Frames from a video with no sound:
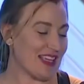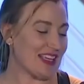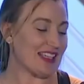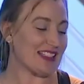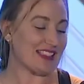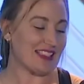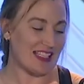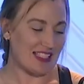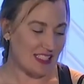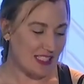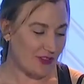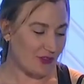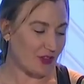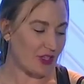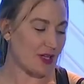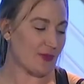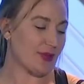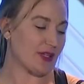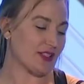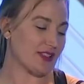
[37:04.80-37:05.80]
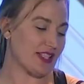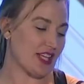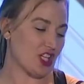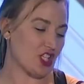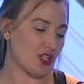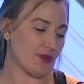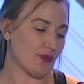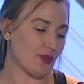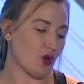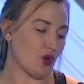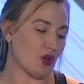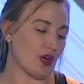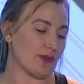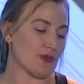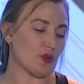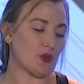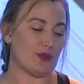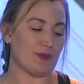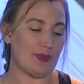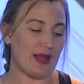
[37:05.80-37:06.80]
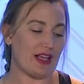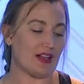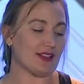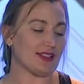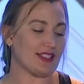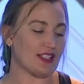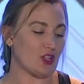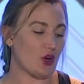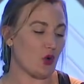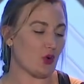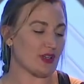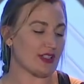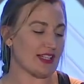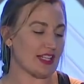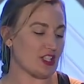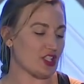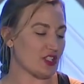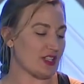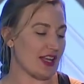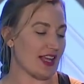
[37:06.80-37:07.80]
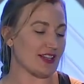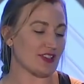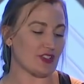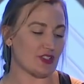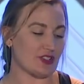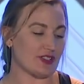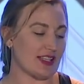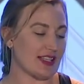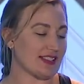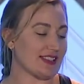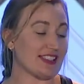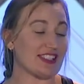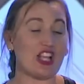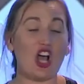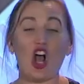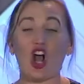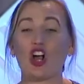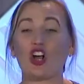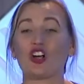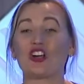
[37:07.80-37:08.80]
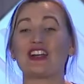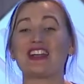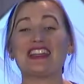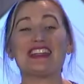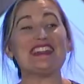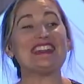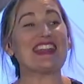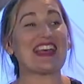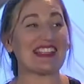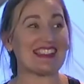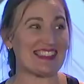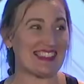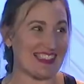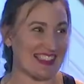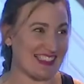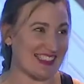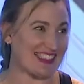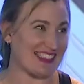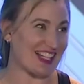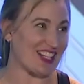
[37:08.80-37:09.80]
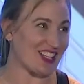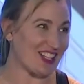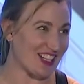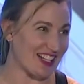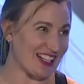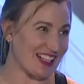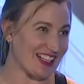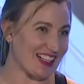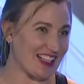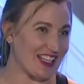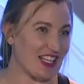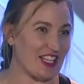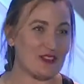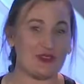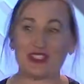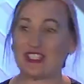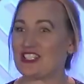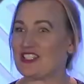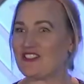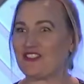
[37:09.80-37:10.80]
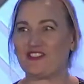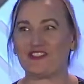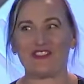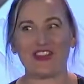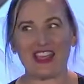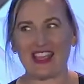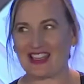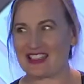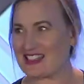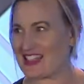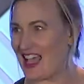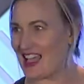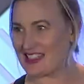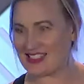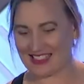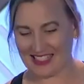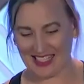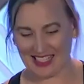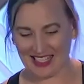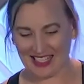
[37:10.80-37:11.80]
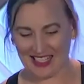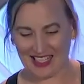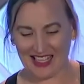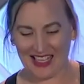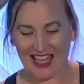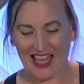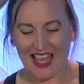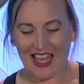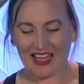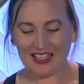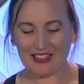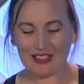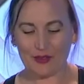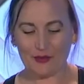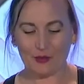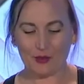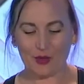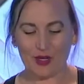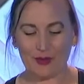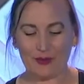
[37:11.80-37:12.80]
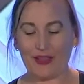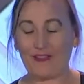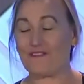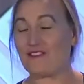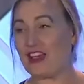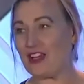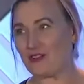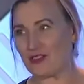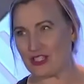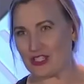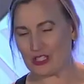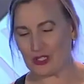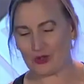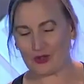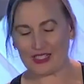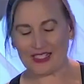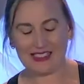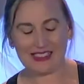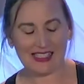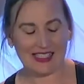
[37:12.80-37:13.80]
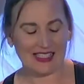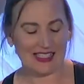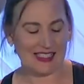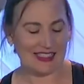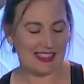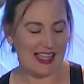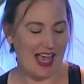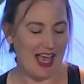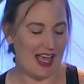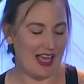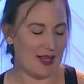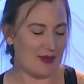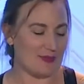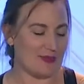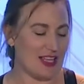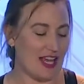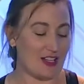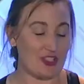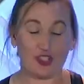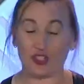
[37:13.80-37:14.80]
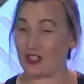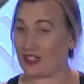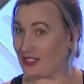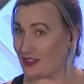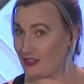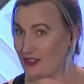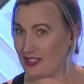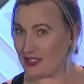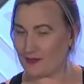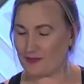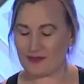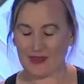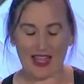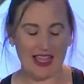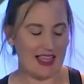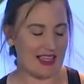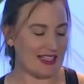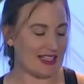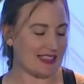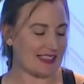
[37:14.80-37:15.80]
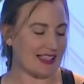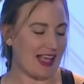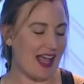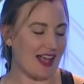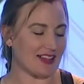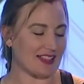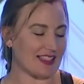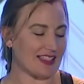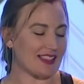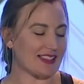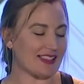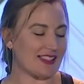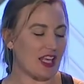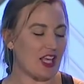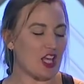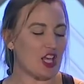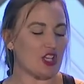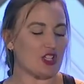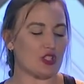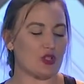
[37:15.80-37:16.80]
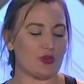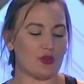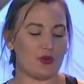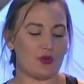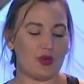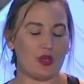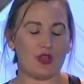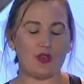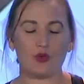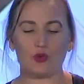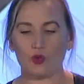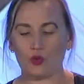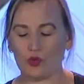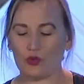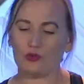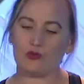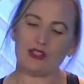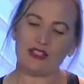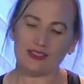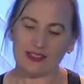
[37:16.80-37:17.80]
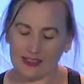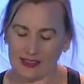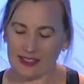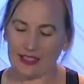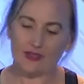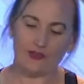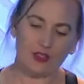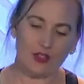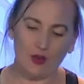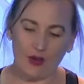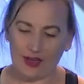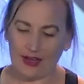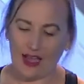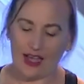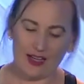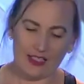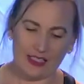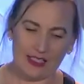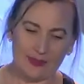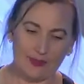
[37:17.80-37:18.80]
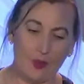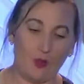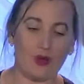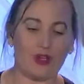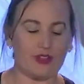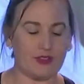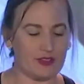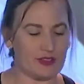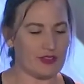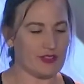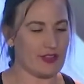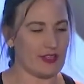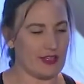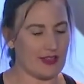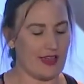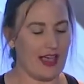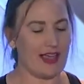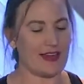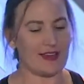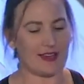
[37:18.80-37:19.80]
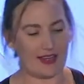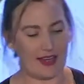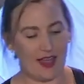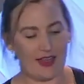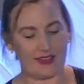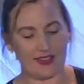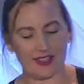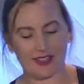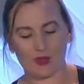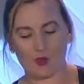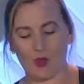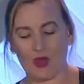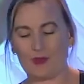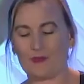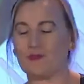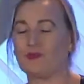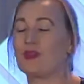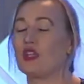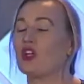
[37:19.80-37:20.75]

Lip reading: Intensive rehabilitation programs with balance and coordination exercises are necessary, which is fantastic. And then one of my favorite stories is Dr. Ilg and his colleagues. So this, even though I kind of spoiled the ending on this one,